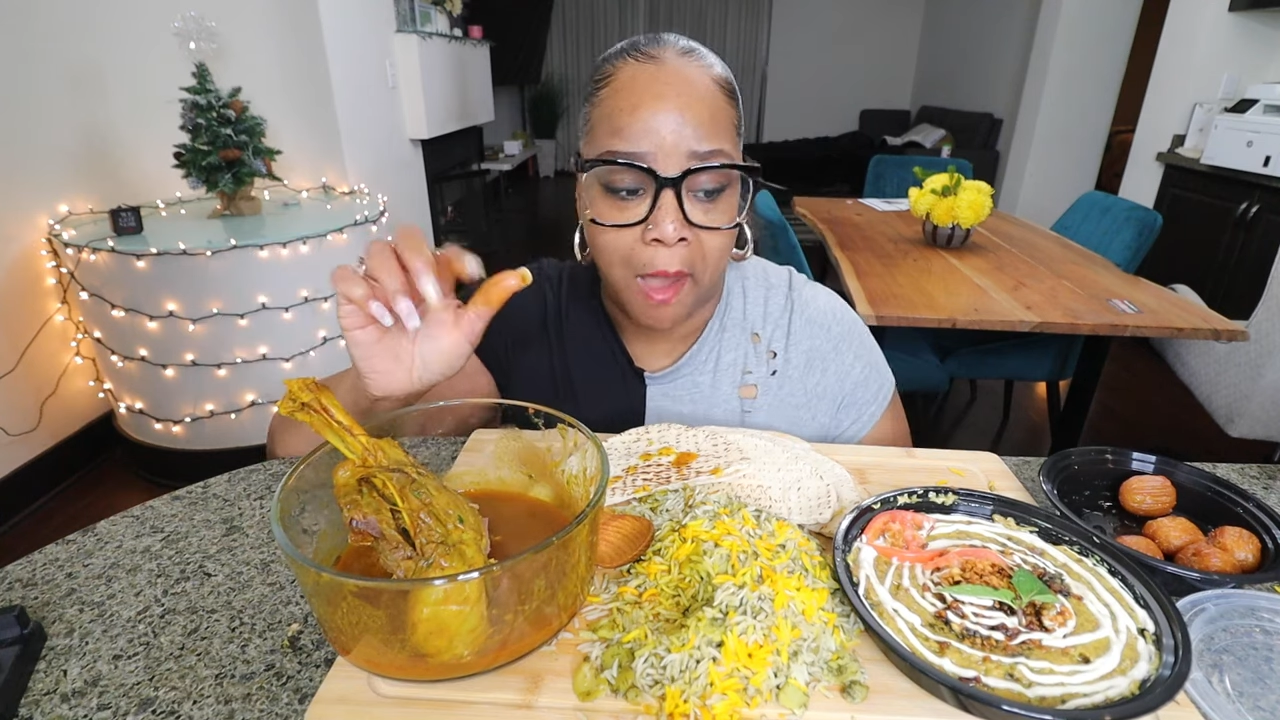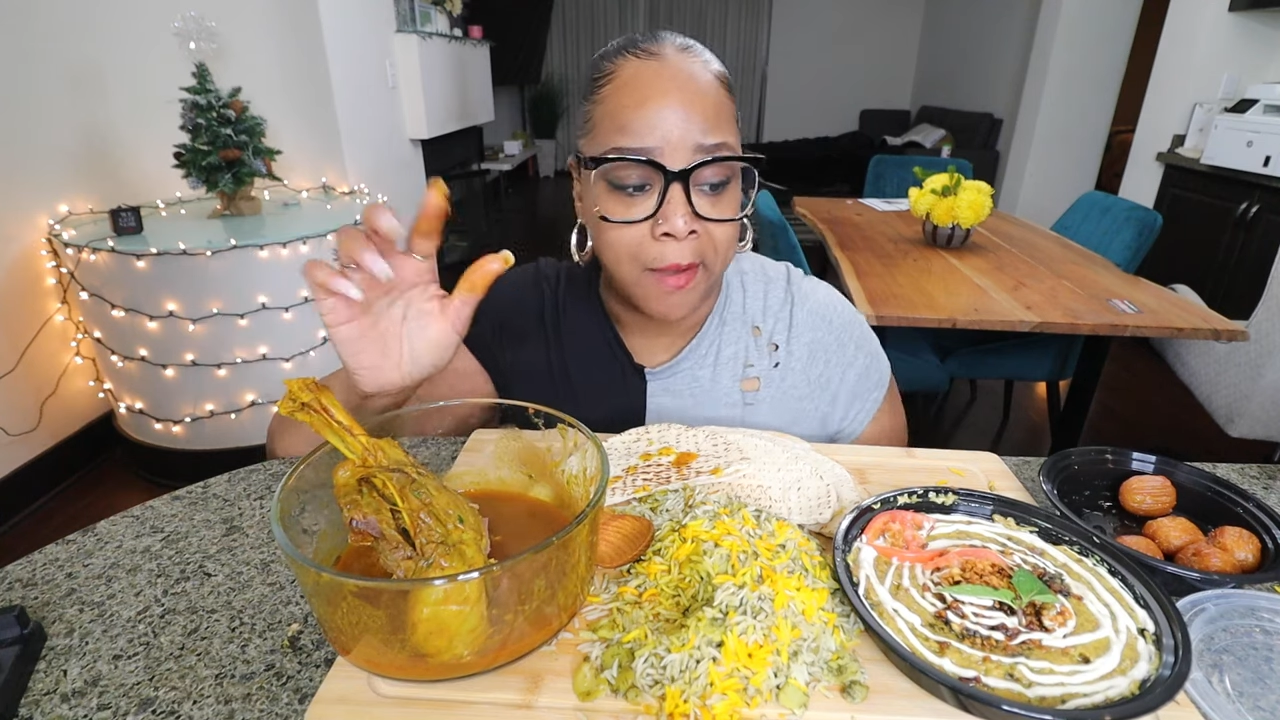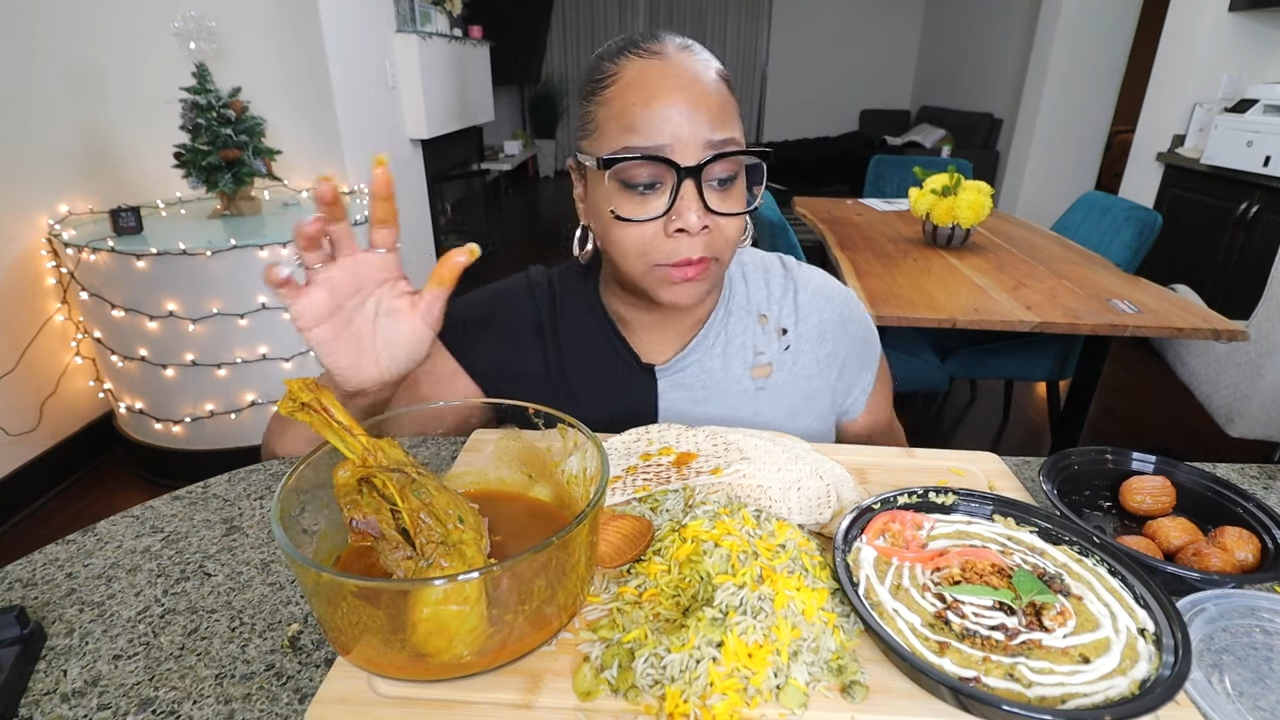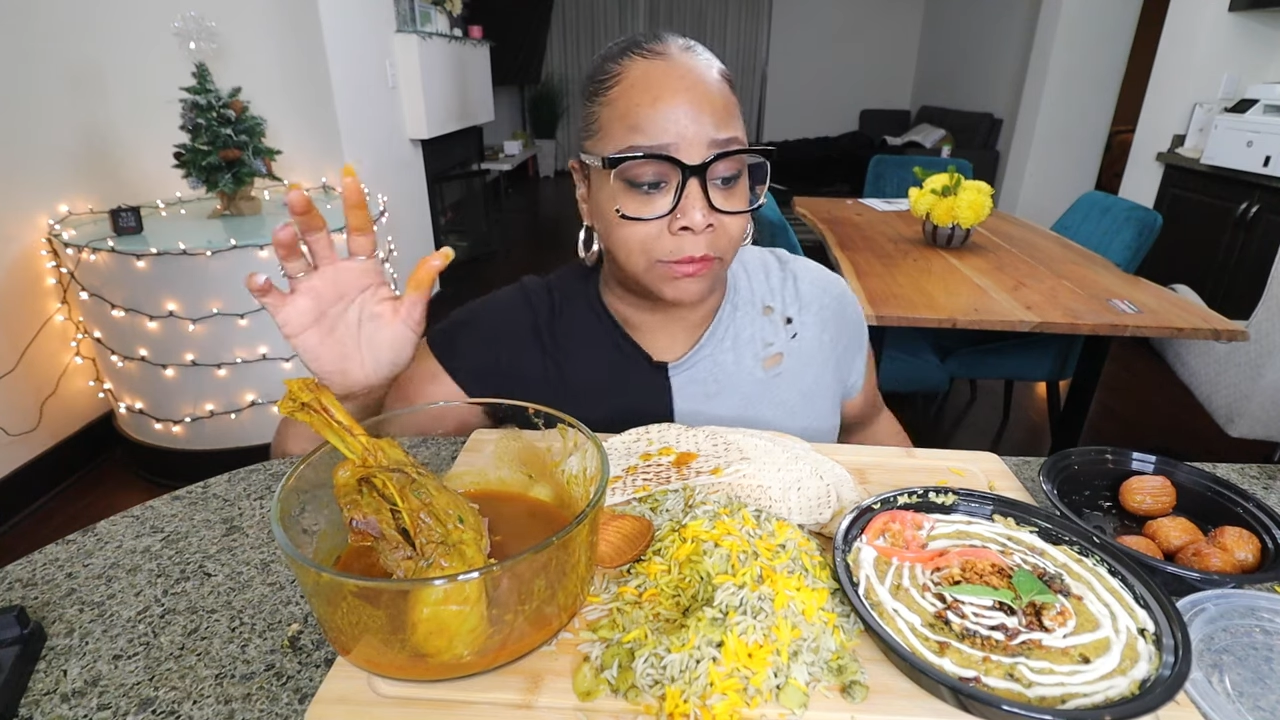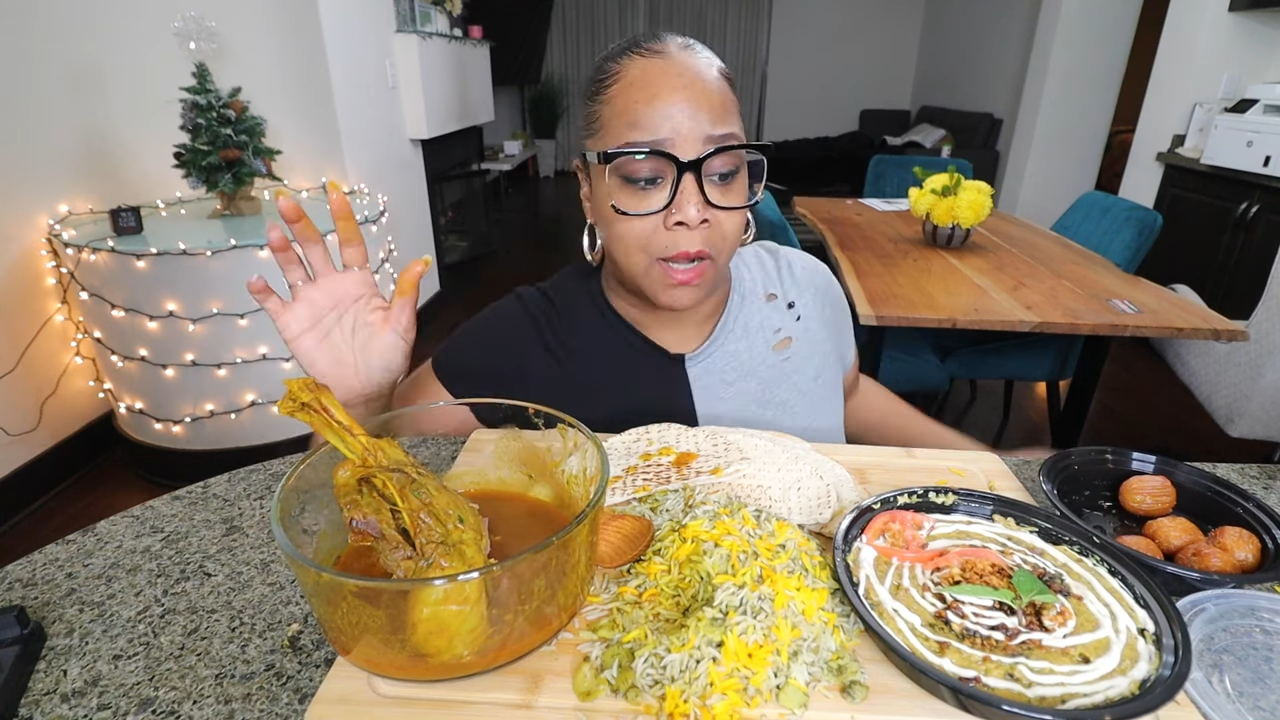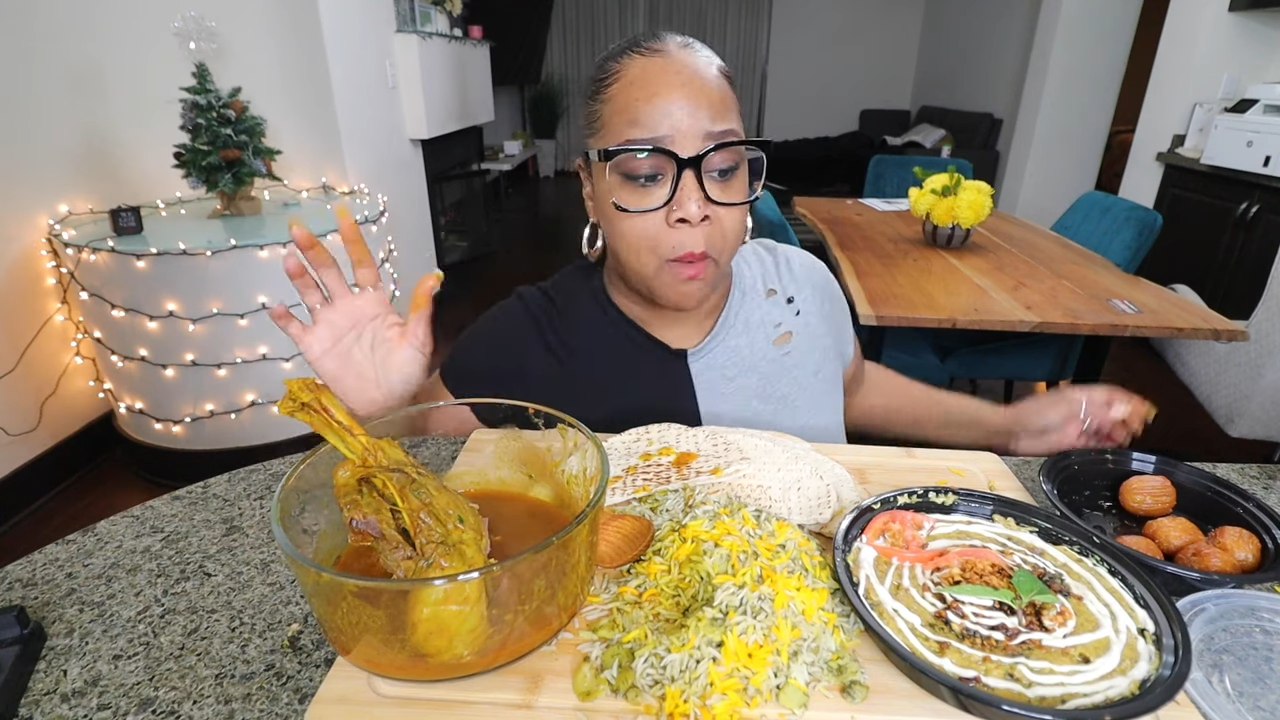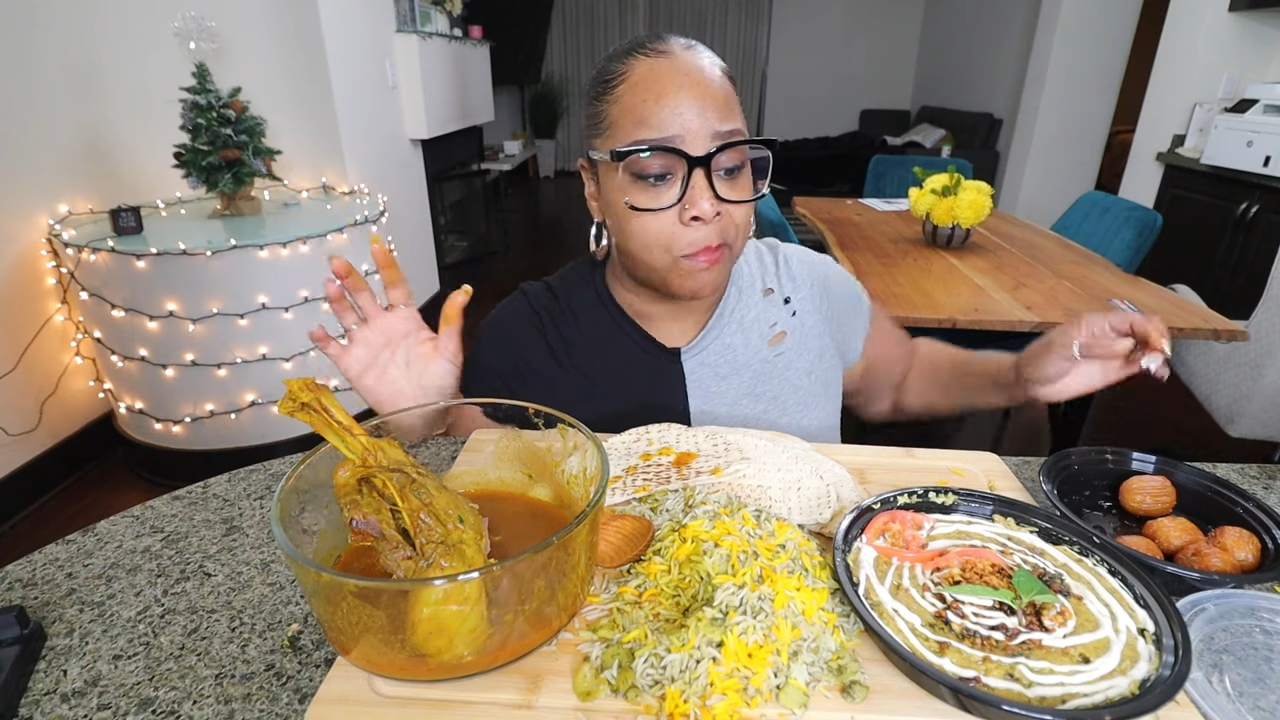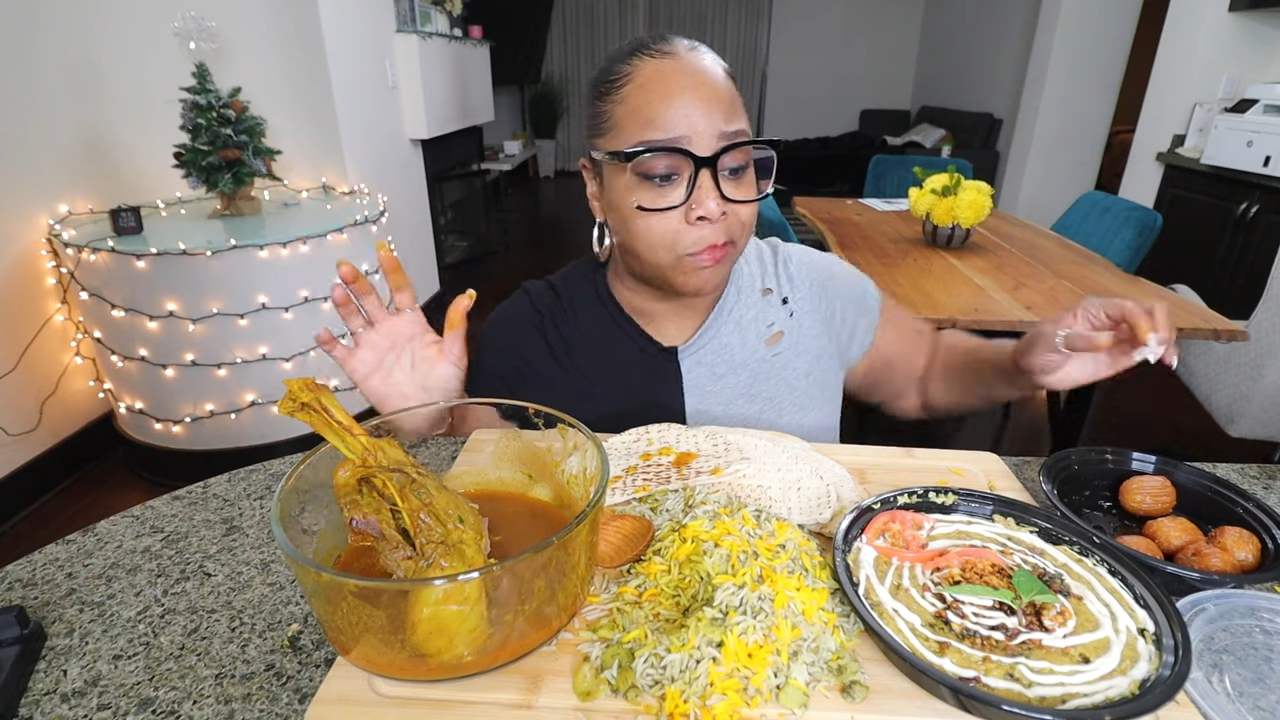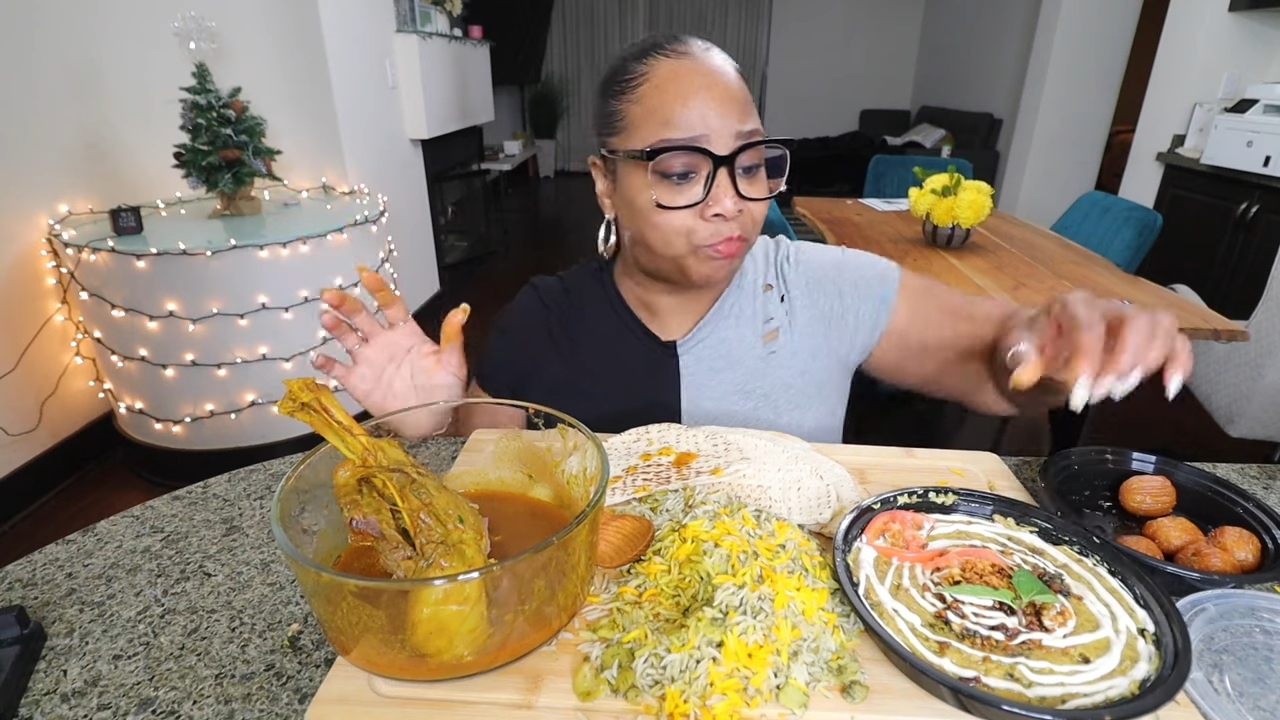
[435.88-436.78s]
I don't even know.